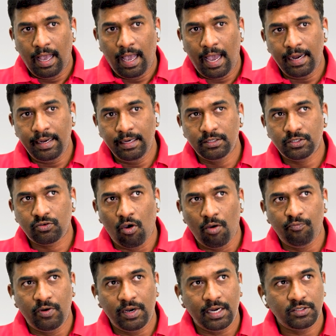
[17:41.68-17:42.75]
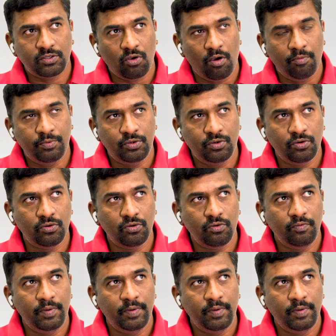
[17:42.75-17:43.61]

And in scope 1 and scope 2,